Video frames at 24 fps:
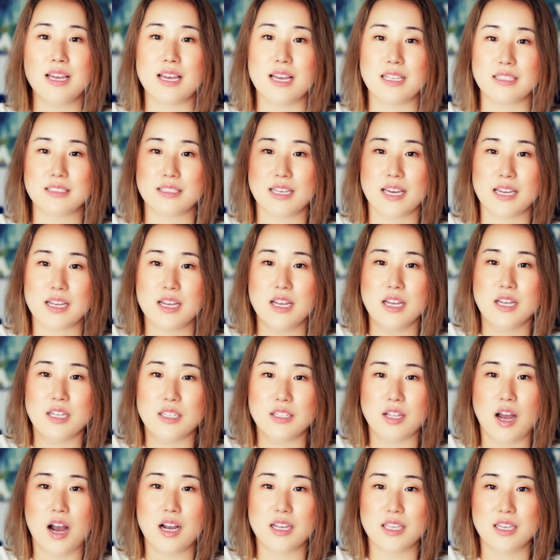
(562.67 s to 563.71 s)
It's like
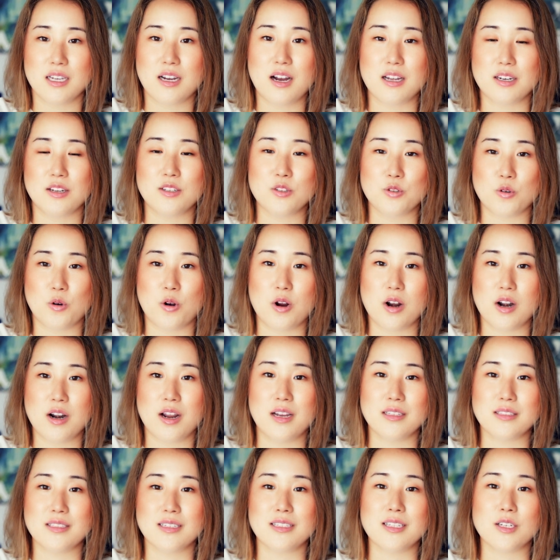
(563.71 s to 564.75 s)
knocking on a door
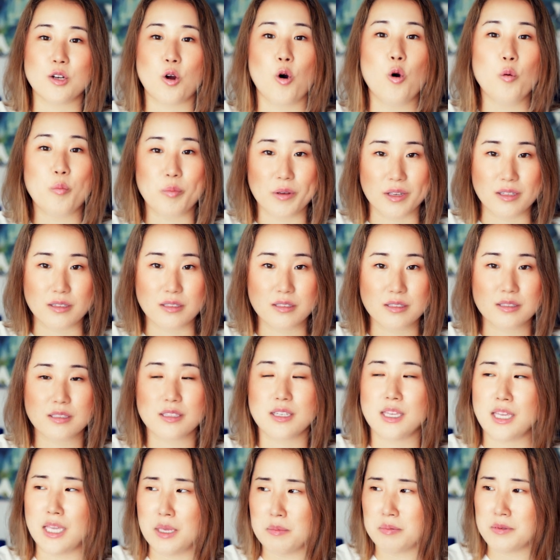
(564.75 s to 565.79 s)
until it opens.
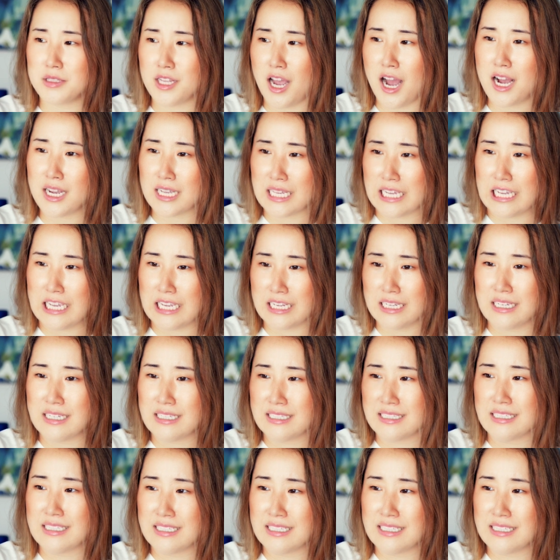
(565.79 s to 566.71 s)
Keep knocking.